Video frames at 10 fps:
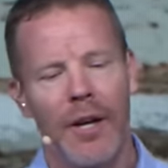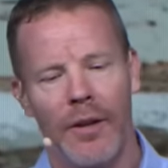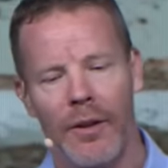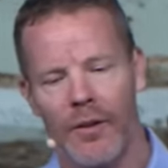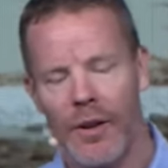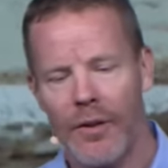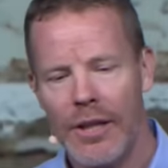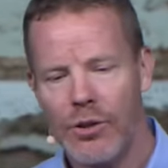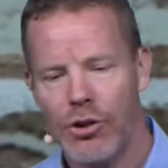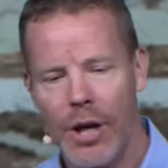th-
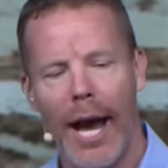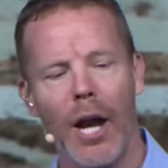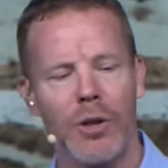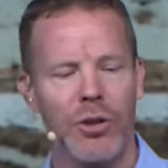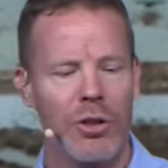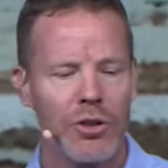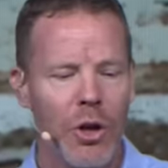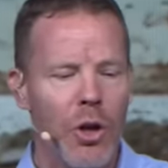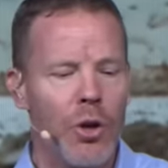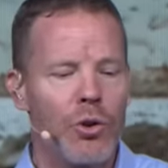these challenges
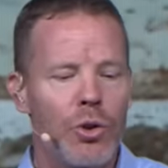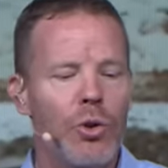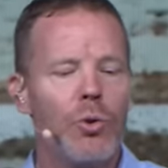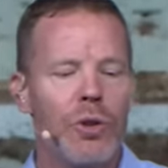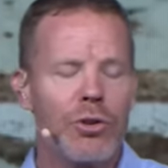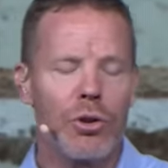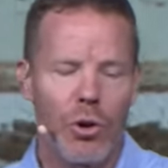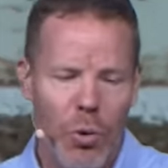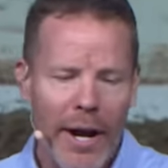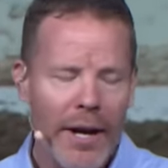to this
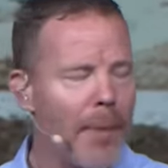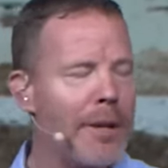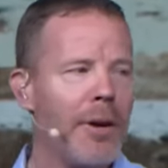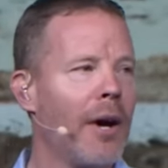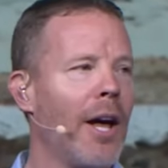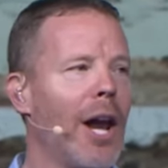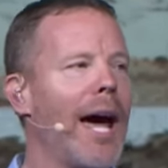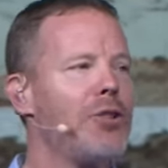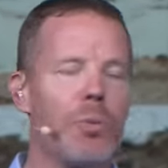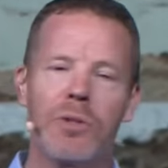great, I mean, uh,
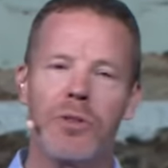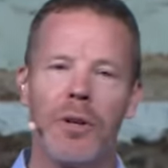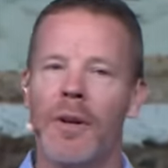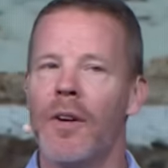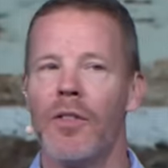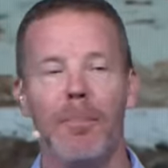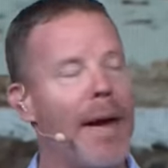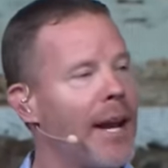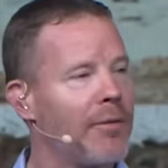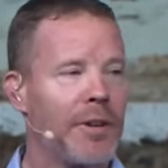Elijah was the, the
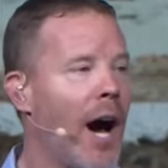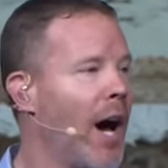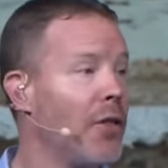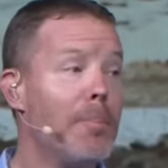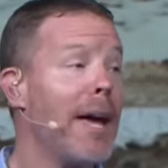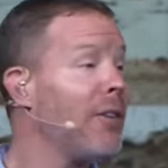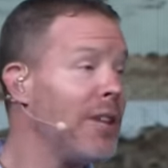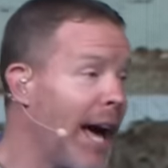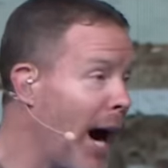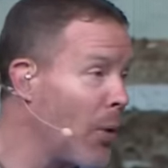man of God, the man of
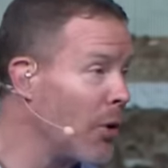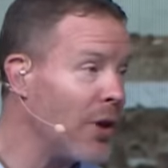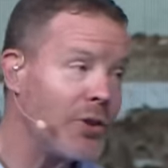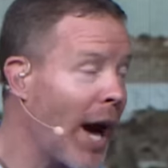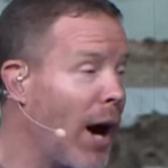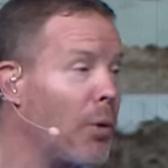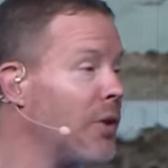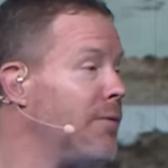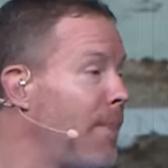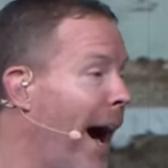the hour, the tower
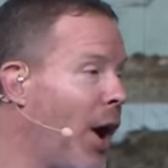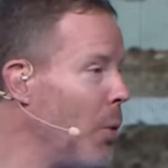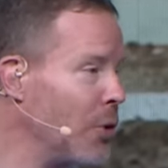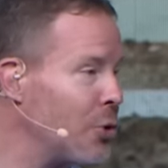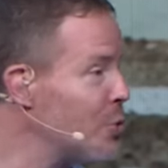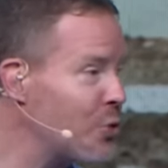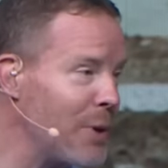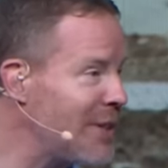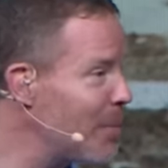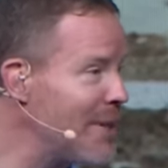of power, too
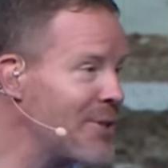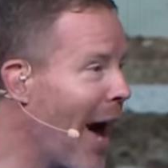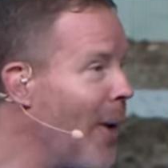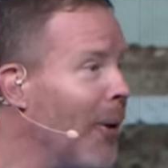sweet to be sour.